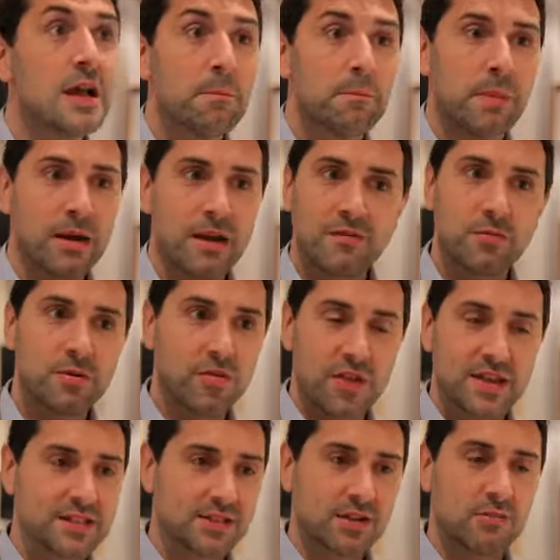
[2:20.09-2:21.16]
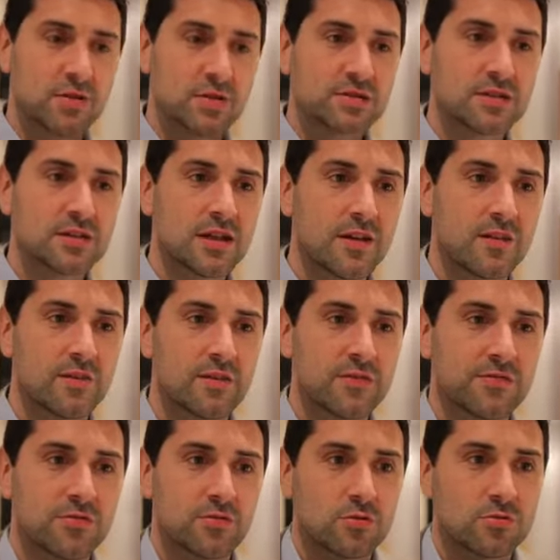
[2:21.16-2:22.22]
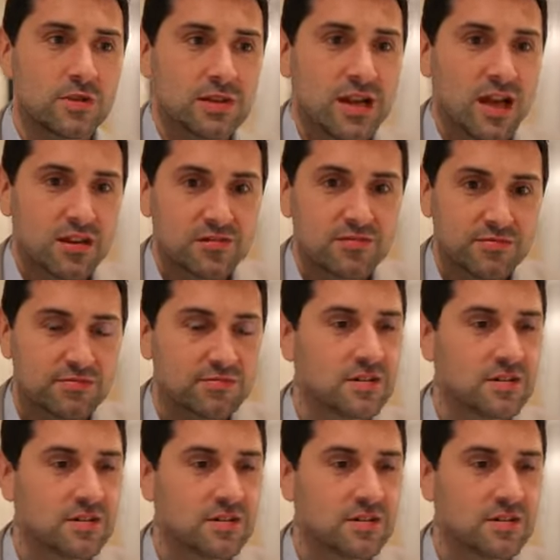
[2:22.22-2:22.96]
But everybody thinks it's a commodity, and therefore we kind of